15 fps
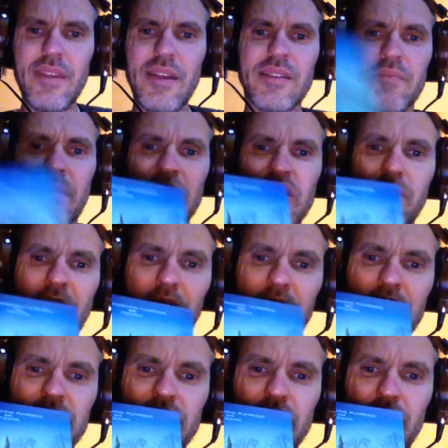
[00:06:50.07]
Smashing
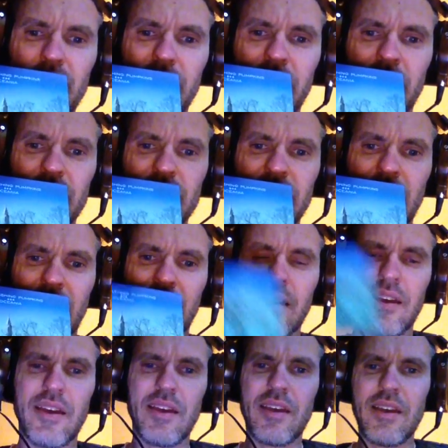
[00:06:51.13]
Pumpkins' new one,
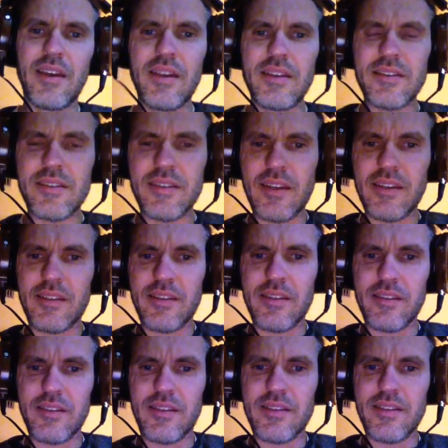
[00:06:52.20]
Oceana, just to get
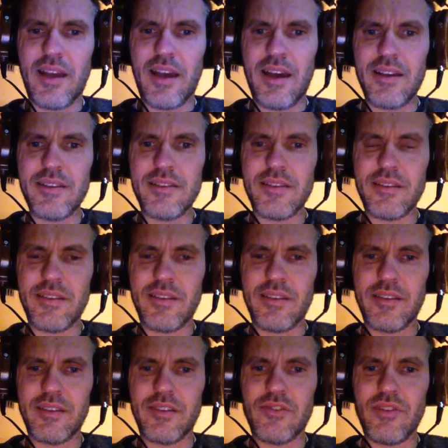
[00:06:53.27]
the guitars
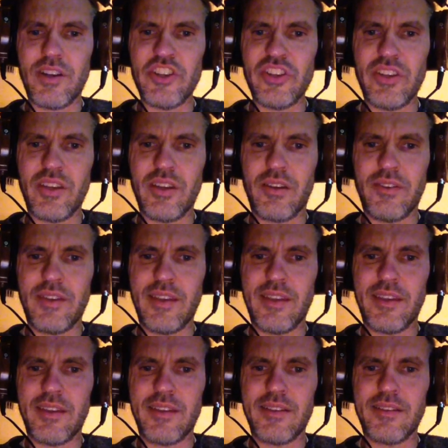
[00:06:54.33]
and crunching
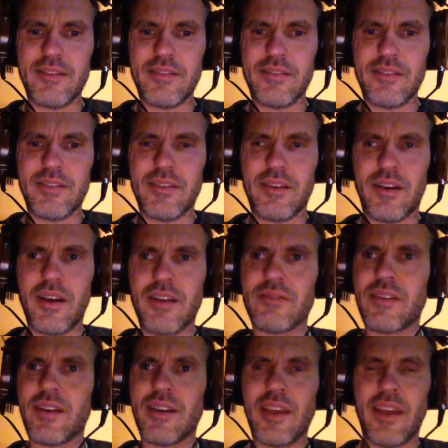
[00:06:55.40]
going, and I
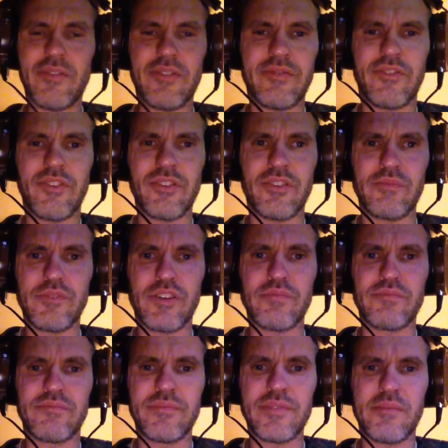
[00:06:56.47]
could only have the volume
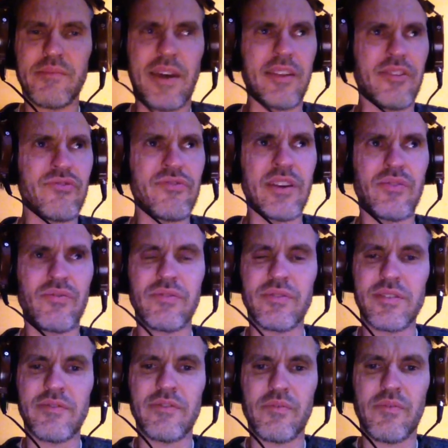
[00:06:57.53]
knob about
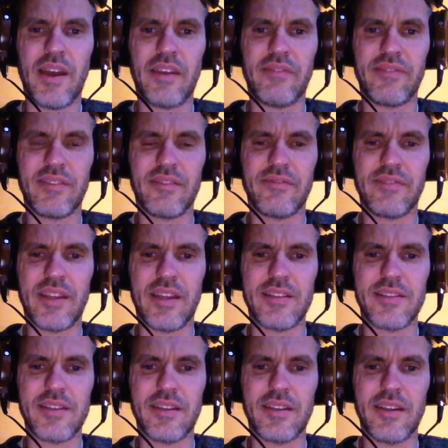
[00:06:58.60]
3/4 of the way for
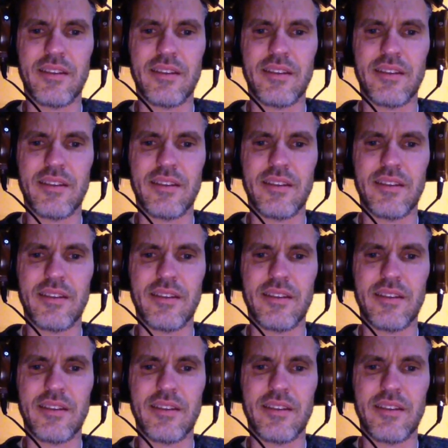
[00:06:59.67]
that CD